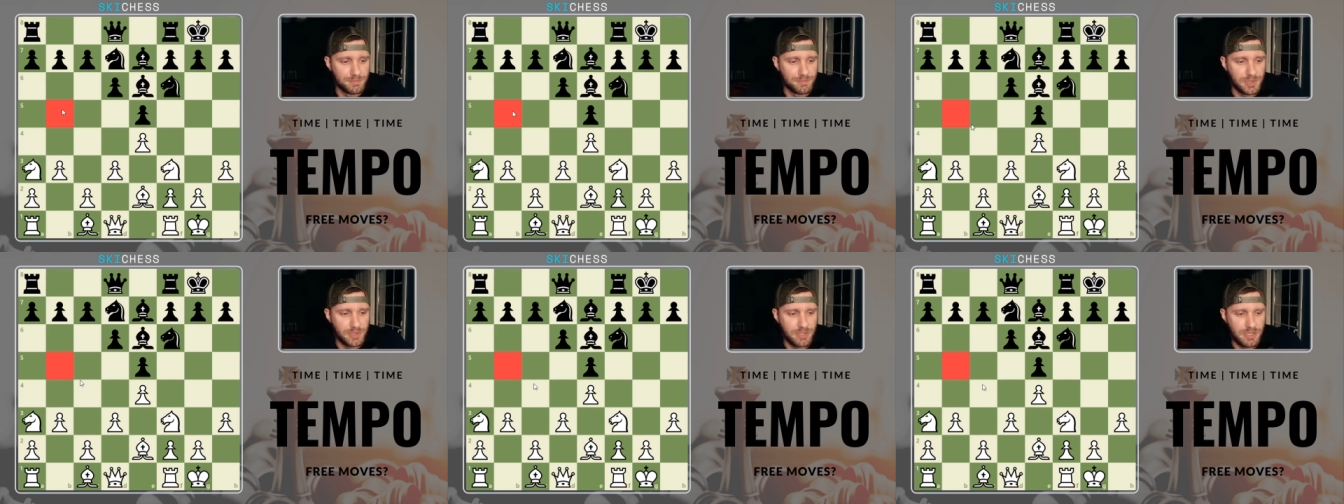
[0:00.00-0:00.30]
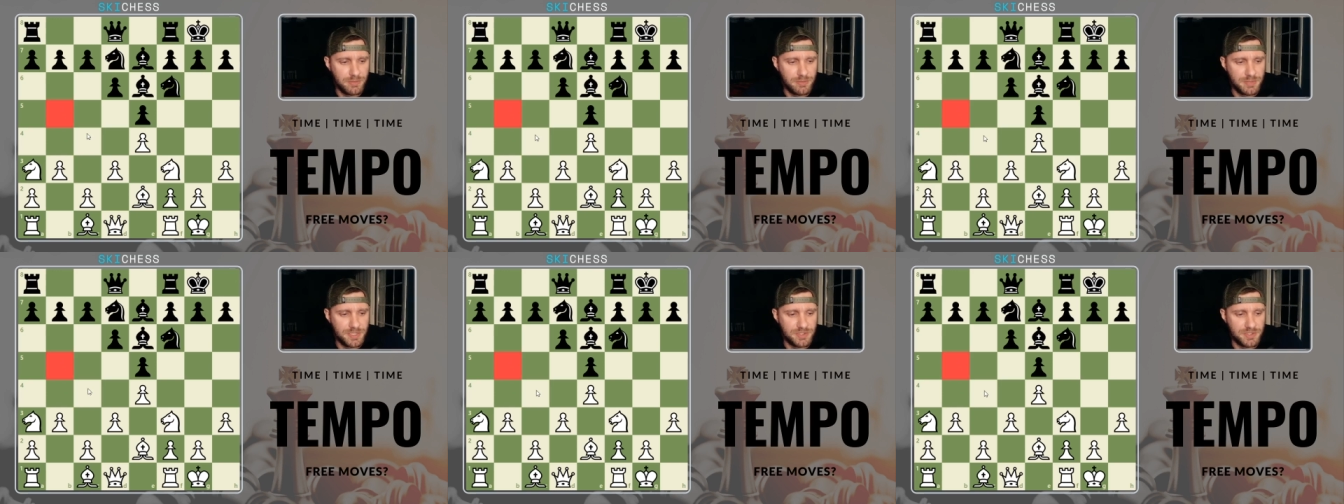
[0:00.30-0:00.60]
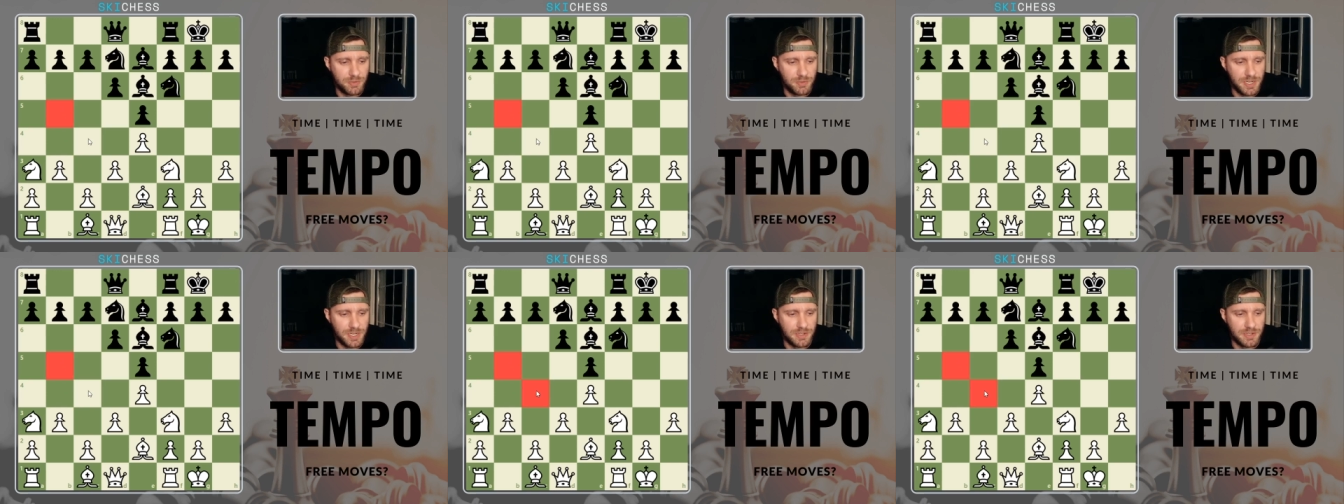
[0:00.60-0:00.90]
look how many
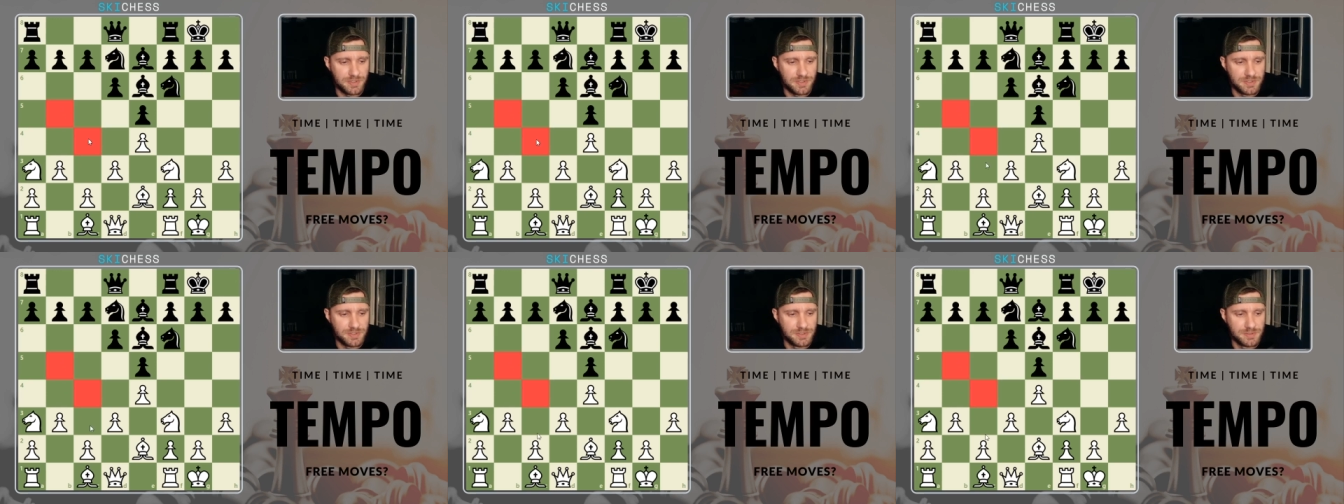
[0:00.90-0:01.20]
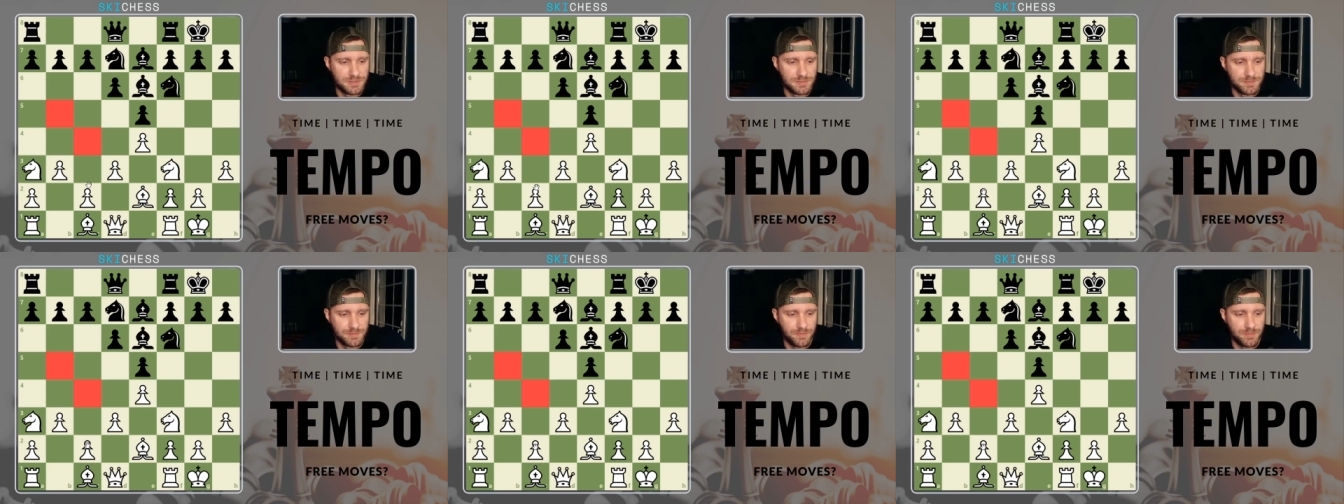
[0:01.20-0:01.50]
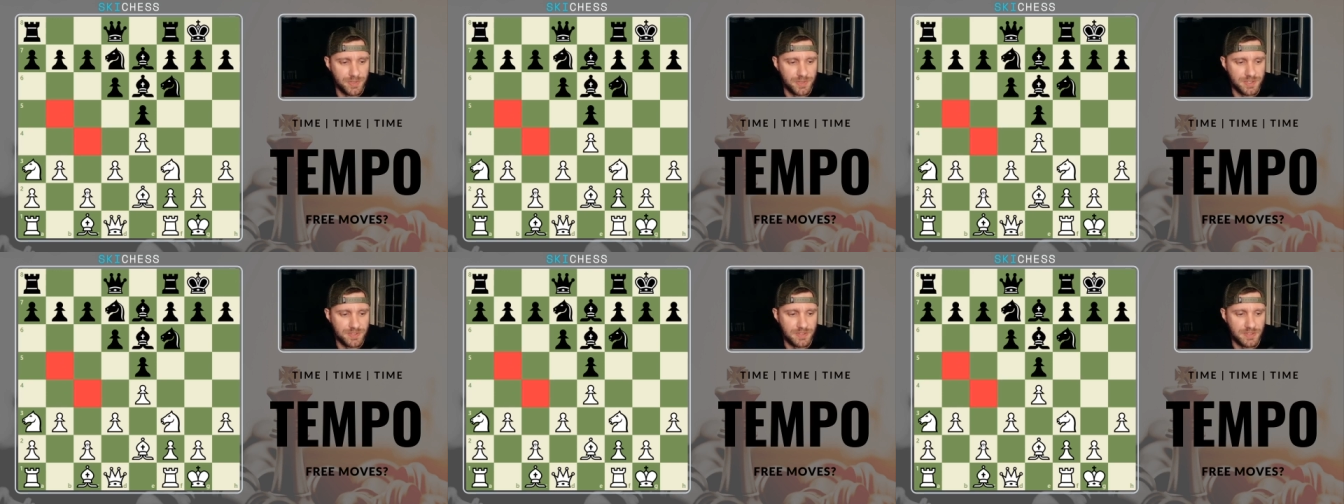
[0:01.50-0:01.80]
squares
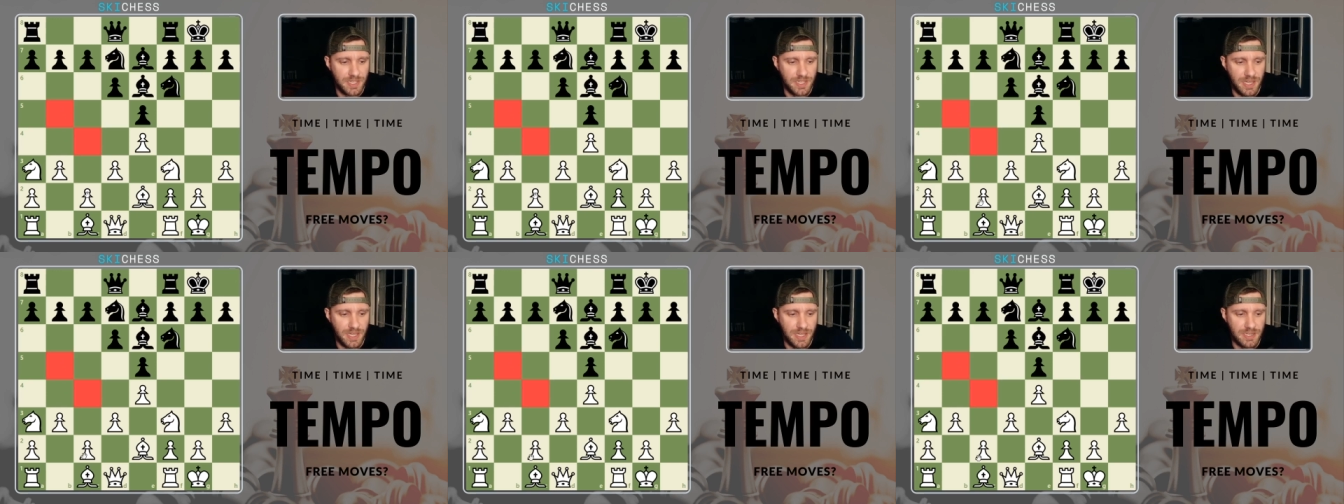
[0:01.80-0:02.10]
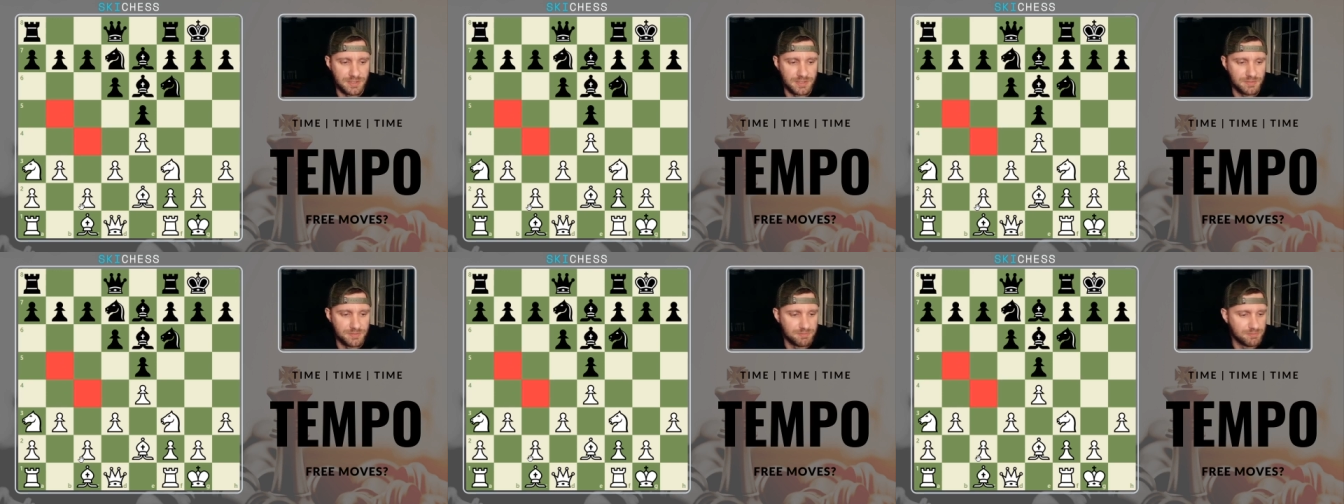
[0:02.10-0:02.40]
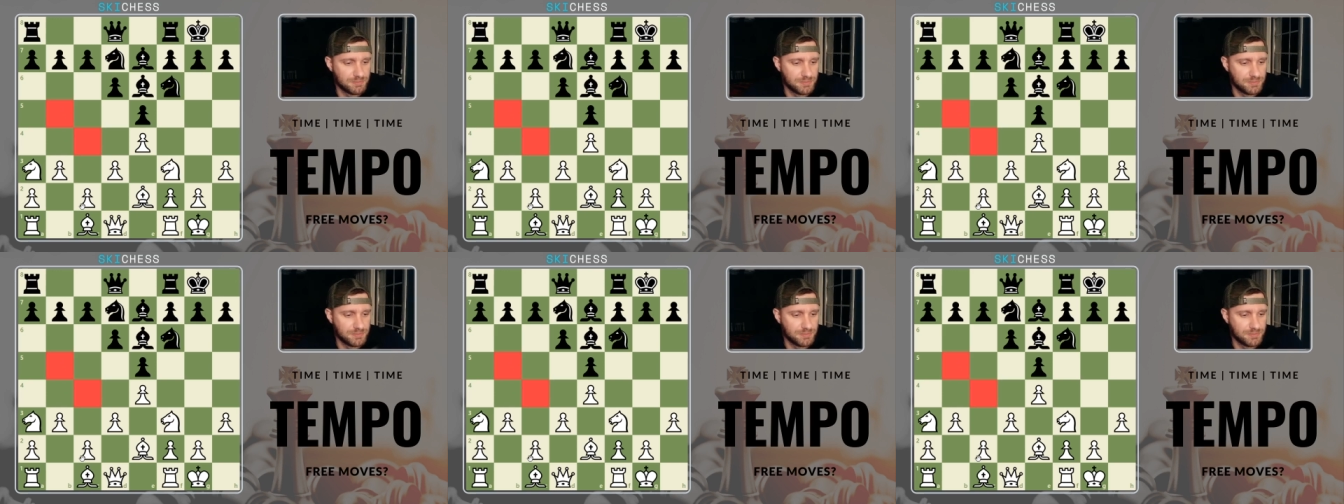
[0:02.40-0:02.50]
this knight has.